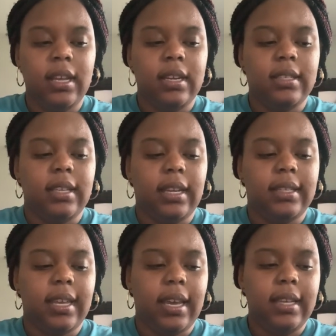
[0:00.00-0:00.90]
It's like,
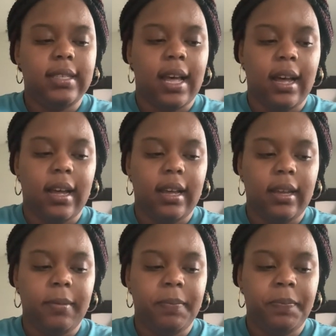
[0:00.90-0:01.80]
take
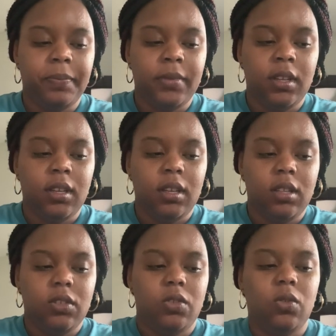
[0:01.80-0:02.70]
time
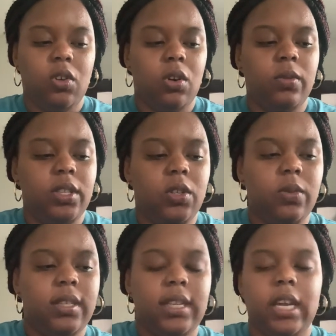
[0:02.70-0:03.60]
to go
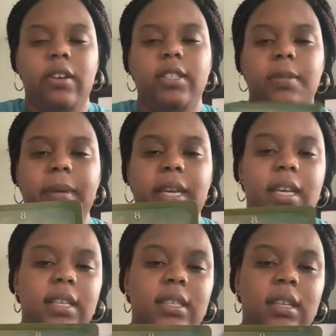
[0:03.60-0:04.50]
into a sacred
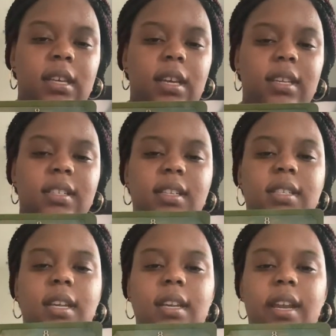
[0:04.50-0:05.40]
space and
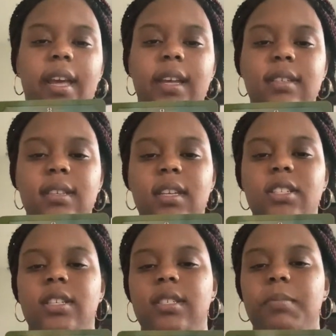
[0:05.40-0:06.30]
just connect and
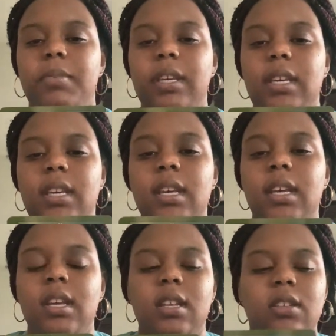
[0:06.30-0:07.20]
just be,
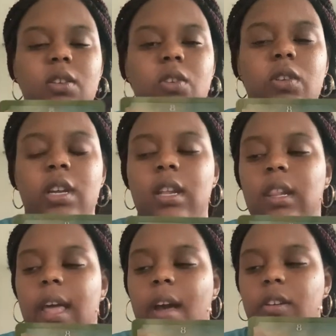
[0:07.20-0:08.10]
so you can
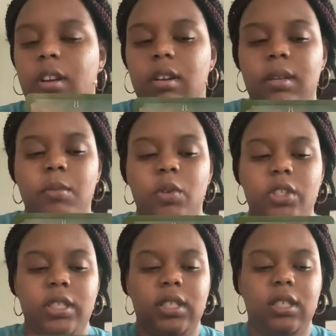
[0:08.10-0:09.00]
allow your
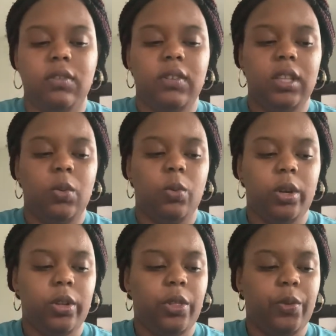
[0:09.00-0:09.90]
emotions to really
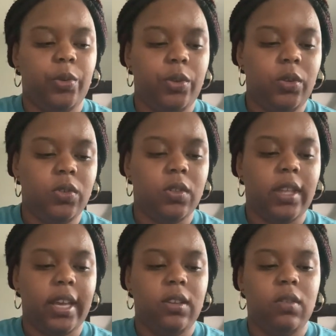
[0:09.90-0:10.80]
work through you, so
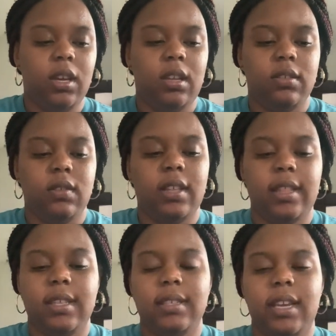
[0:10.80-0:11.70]
that
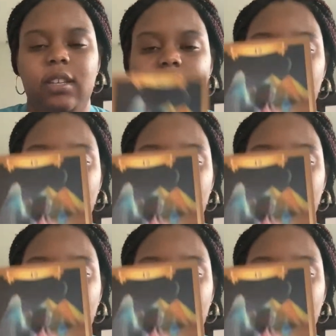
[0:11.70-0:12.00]
this angel